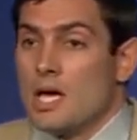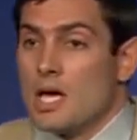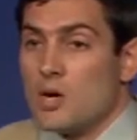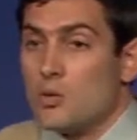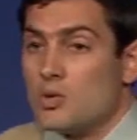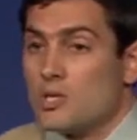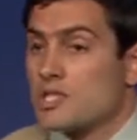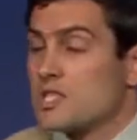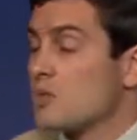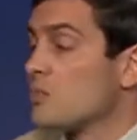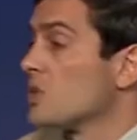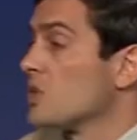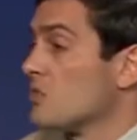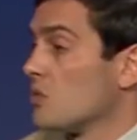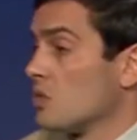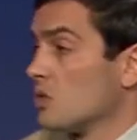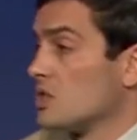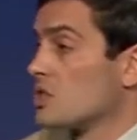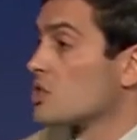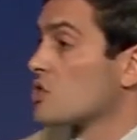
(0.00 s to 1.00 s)
It was to
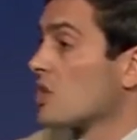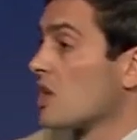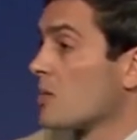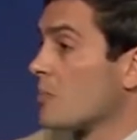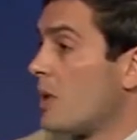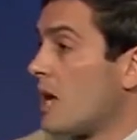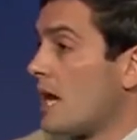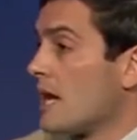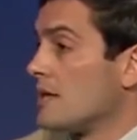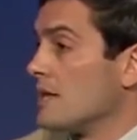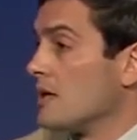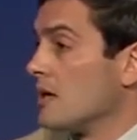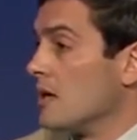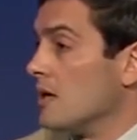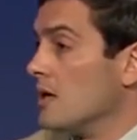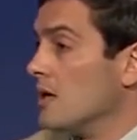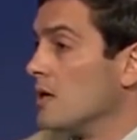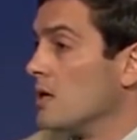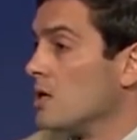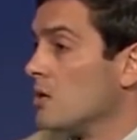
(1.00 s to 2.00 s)
be really struck by
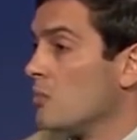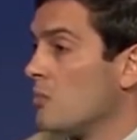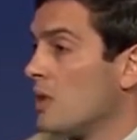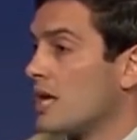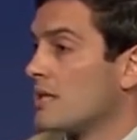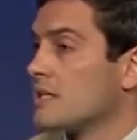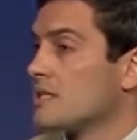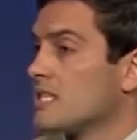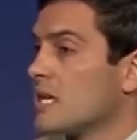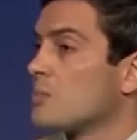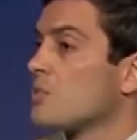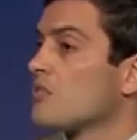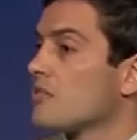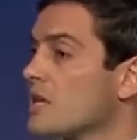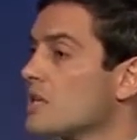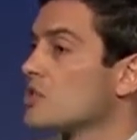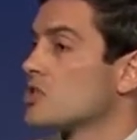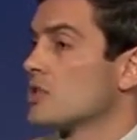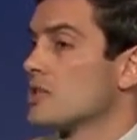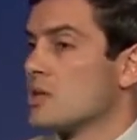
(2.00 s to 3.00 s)
the, by the
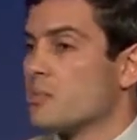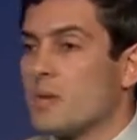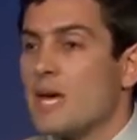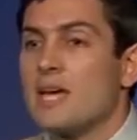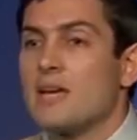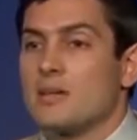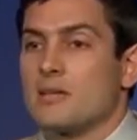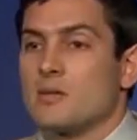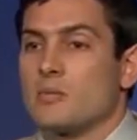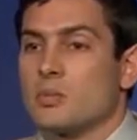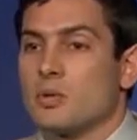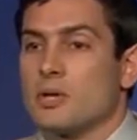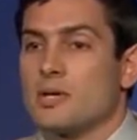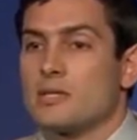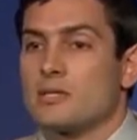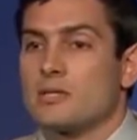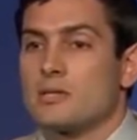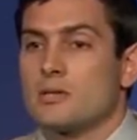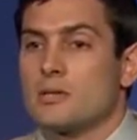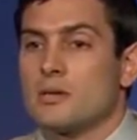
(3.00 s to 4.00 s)
deprivation and the pain of the
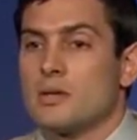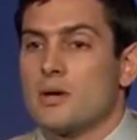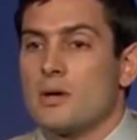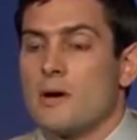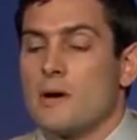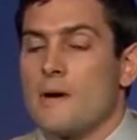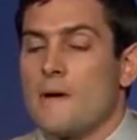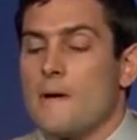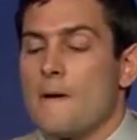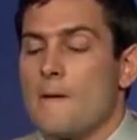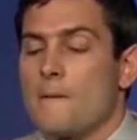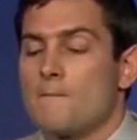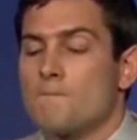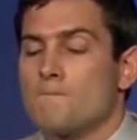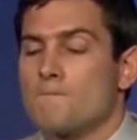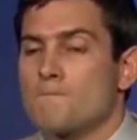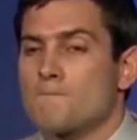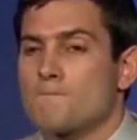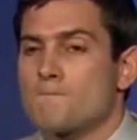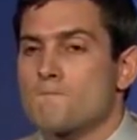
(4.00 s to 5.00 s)
place,
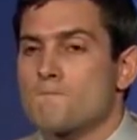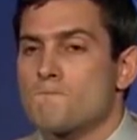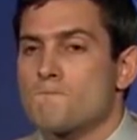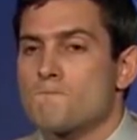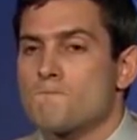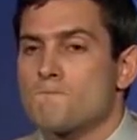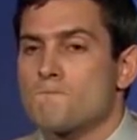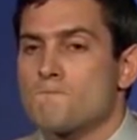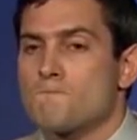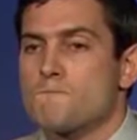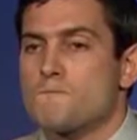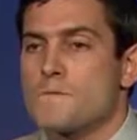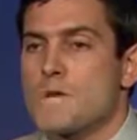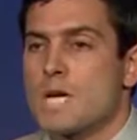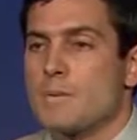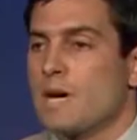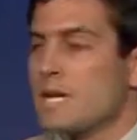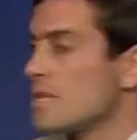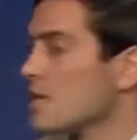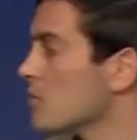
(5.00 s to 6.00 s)
um,
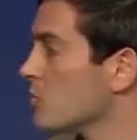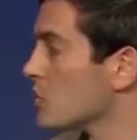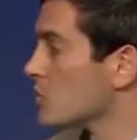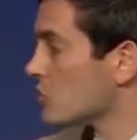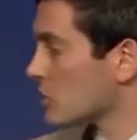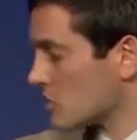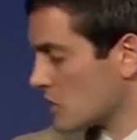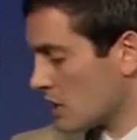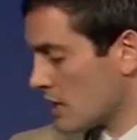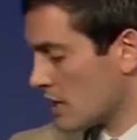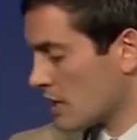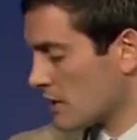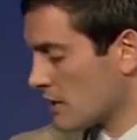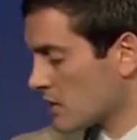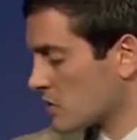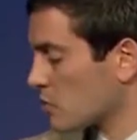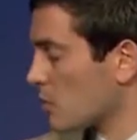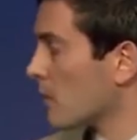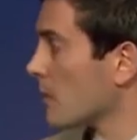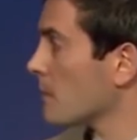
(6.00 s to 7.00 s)
by the images like
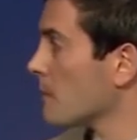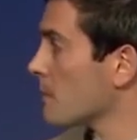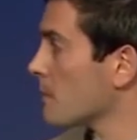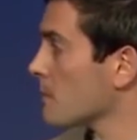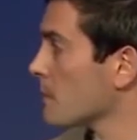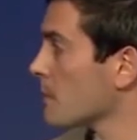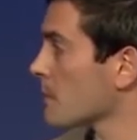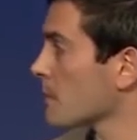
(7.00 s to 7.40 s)
this one.